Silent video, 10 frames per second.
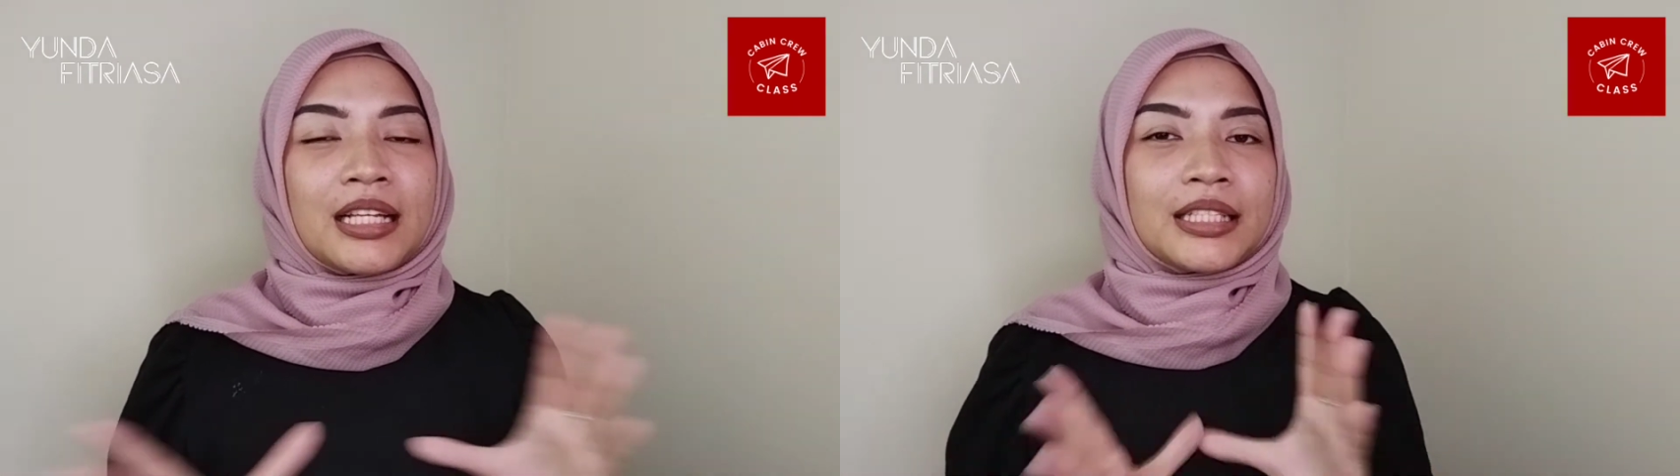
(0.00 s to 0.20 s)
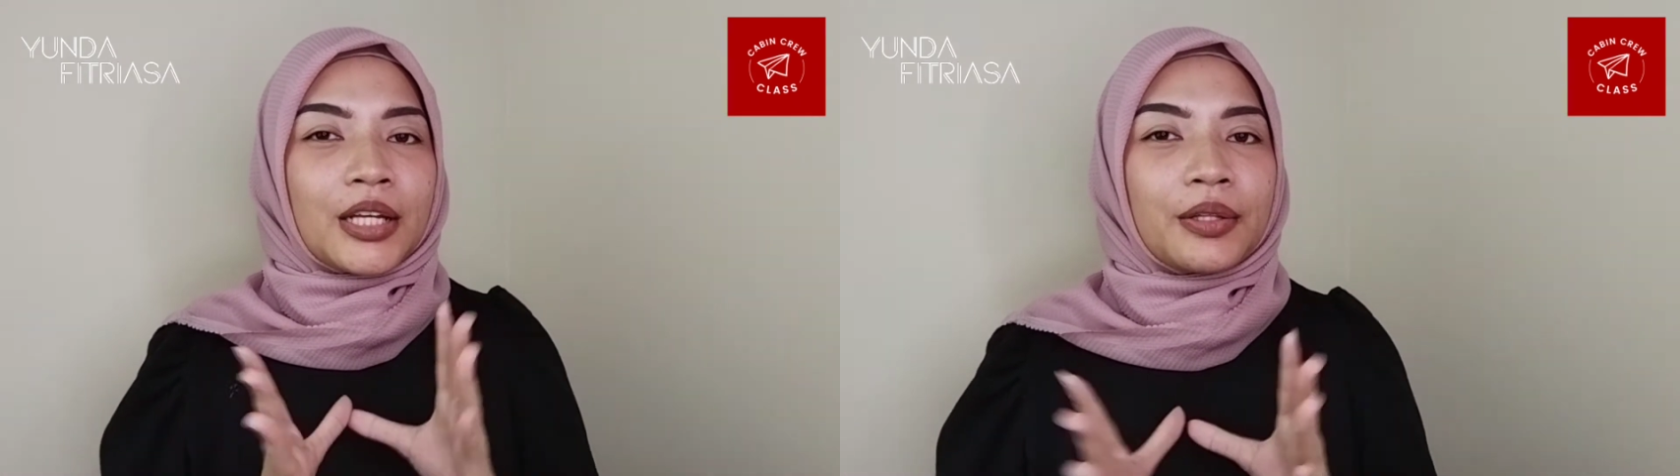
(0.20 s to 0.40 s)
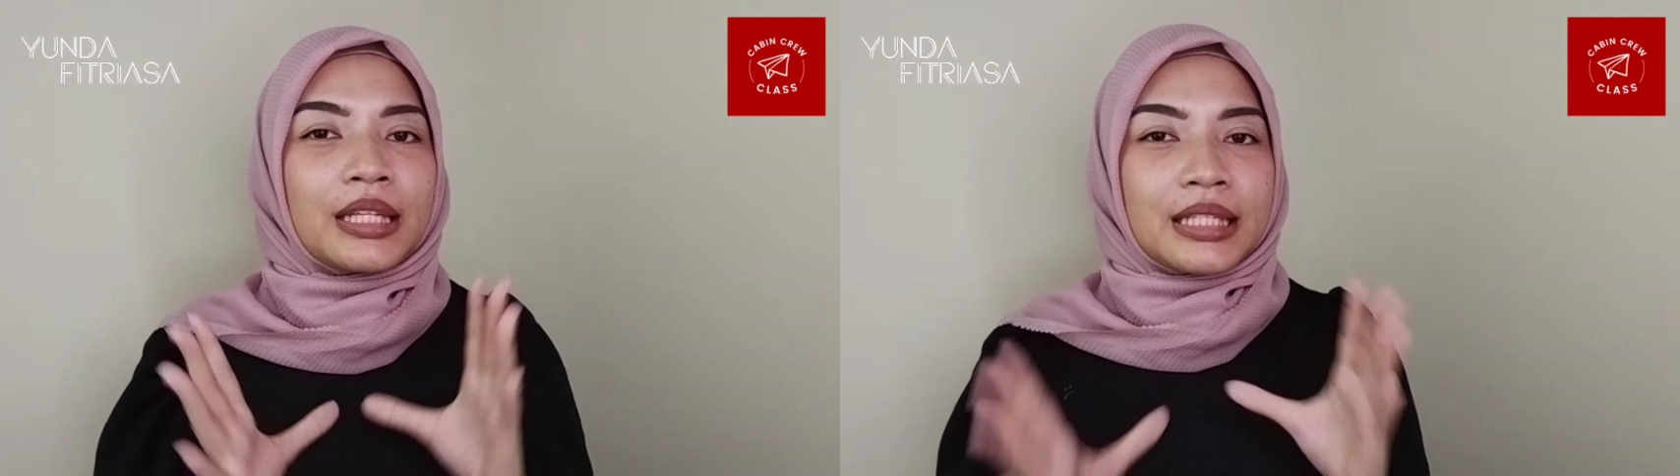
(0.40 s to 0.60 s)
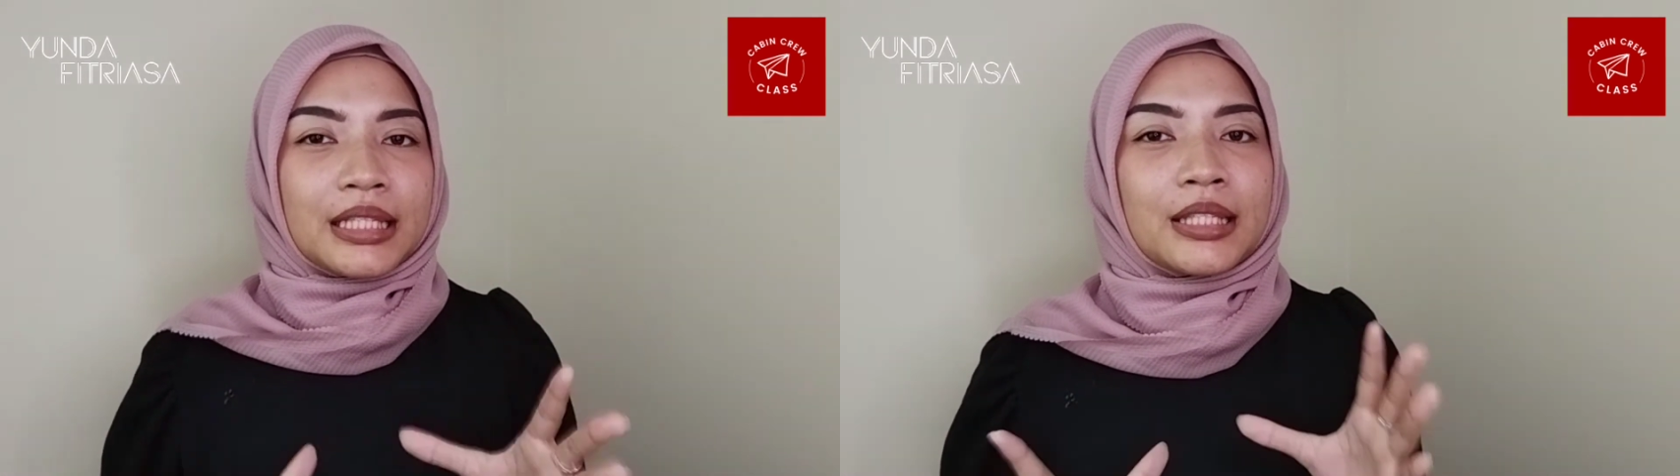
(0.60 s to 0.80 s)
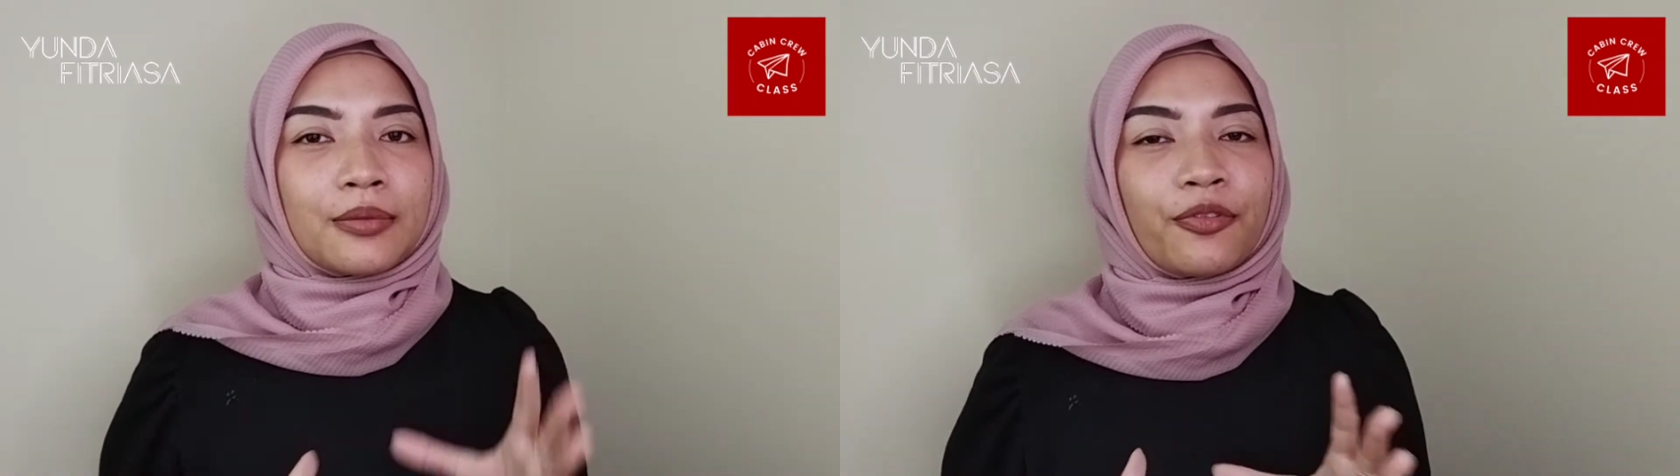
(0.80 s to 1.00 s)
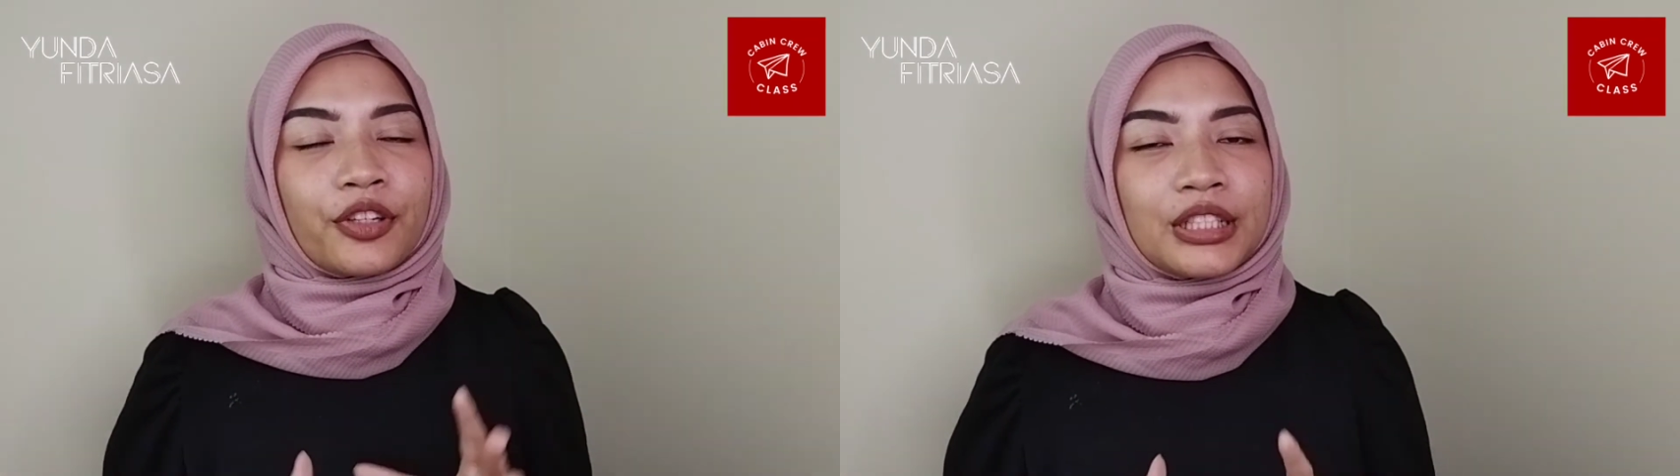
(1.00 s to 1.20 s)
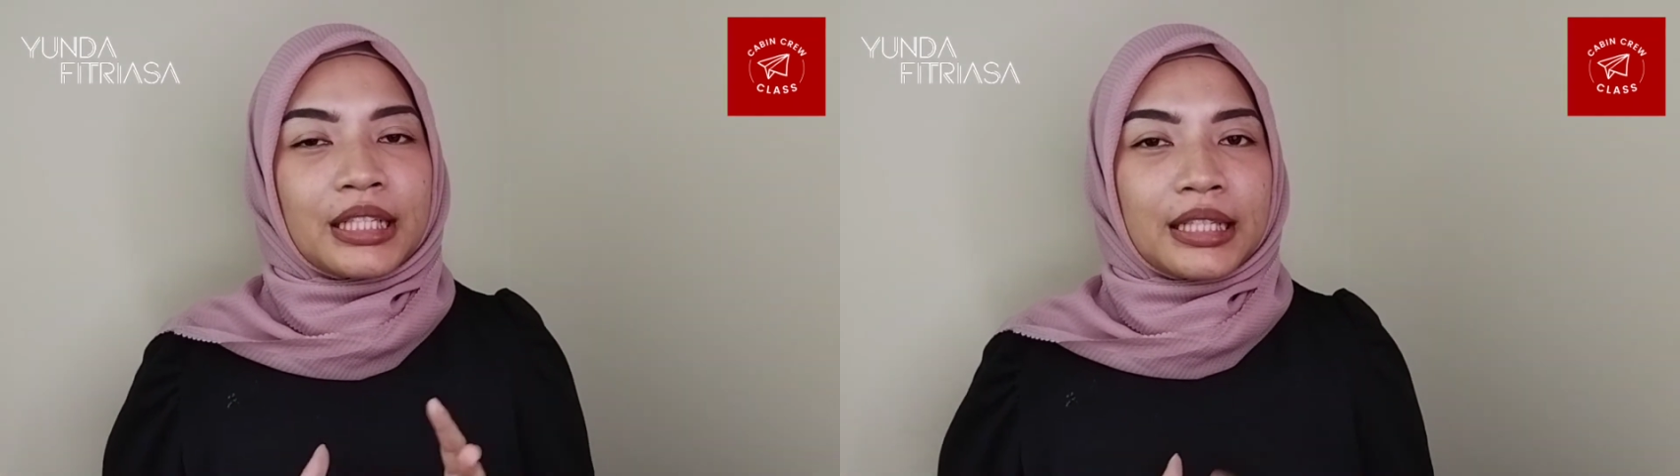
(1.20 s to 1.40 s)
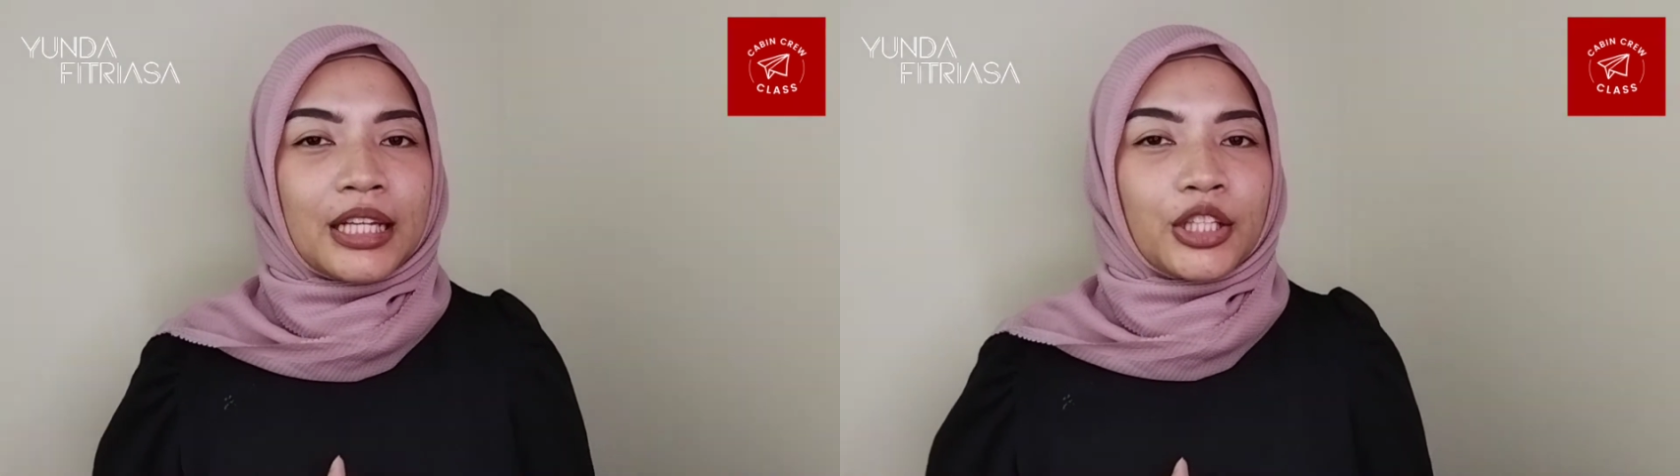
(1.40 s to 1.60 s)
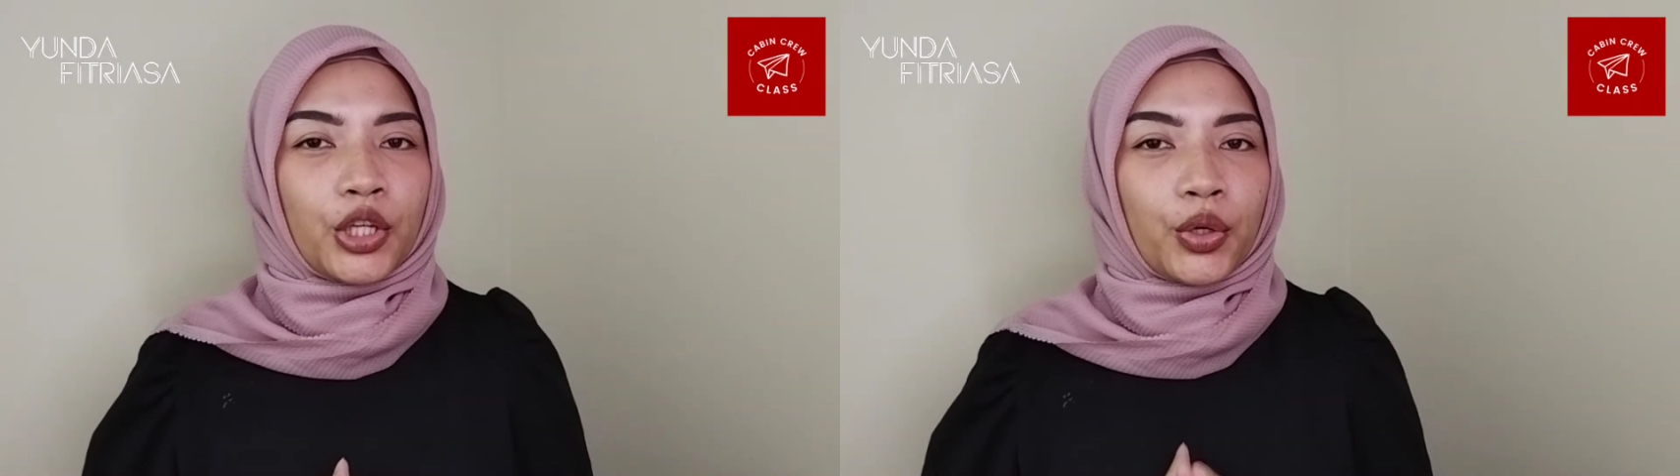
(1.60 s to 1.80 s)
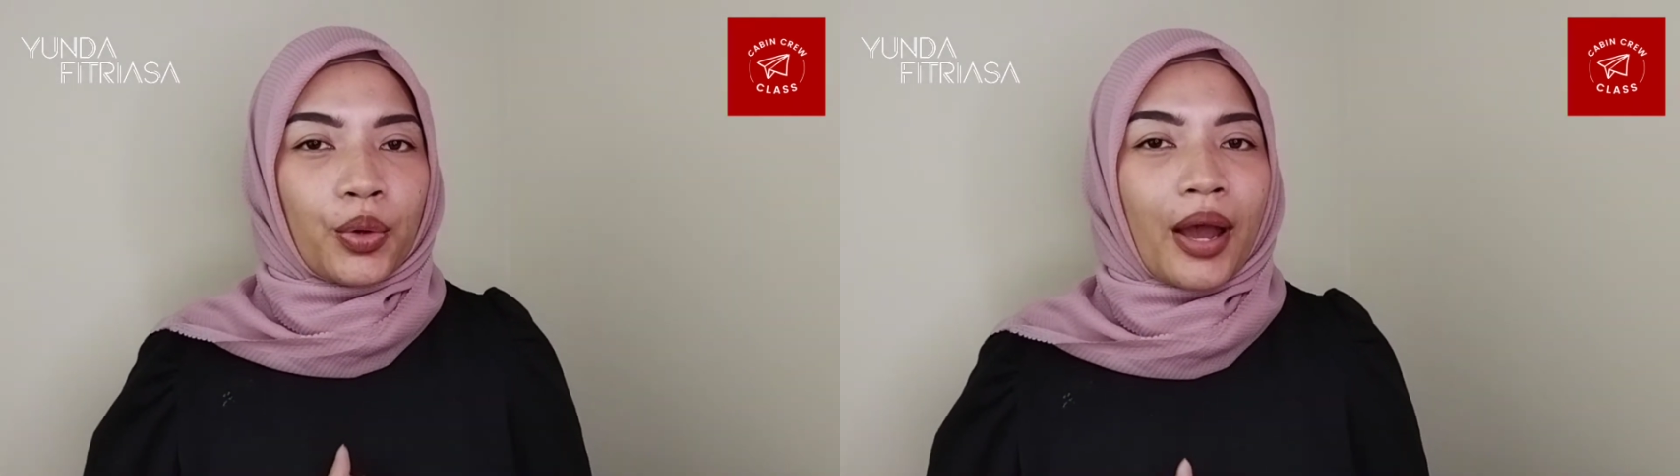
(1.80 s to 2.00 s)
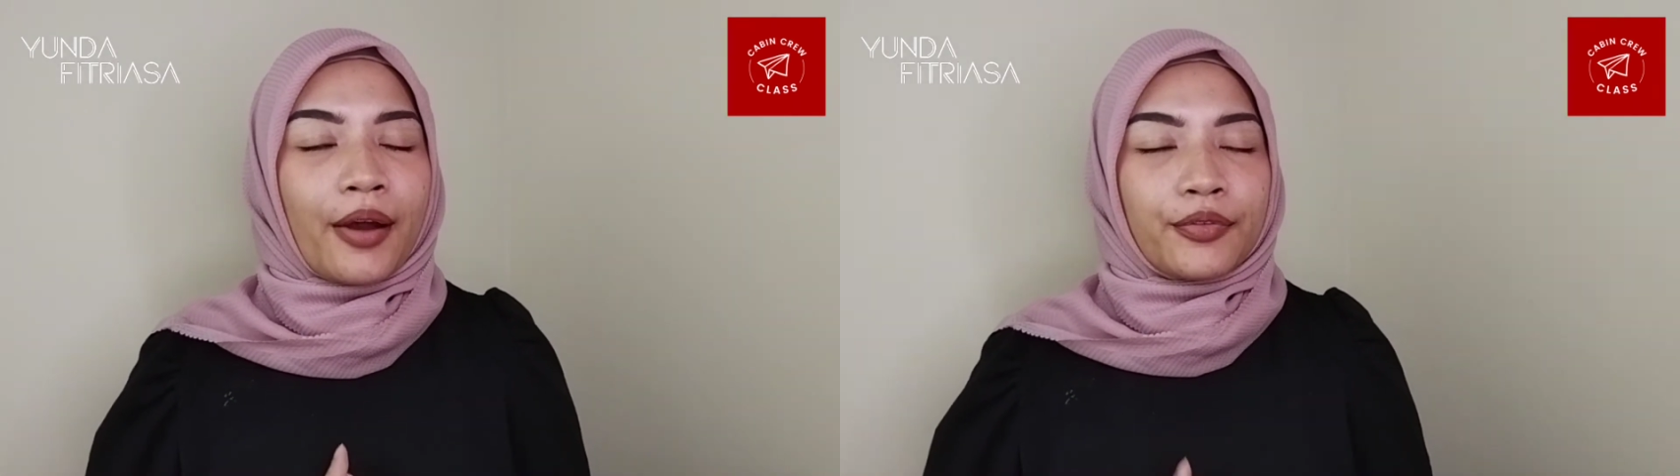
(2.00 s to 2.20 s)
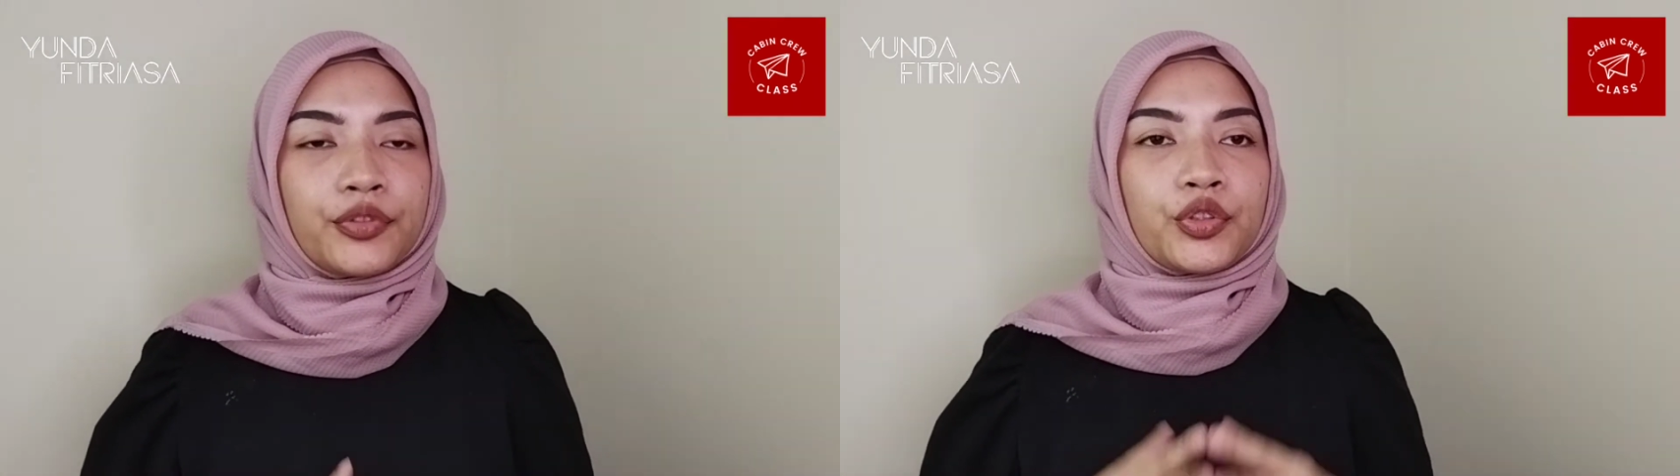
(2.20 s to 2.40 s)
So this is the first thing that you have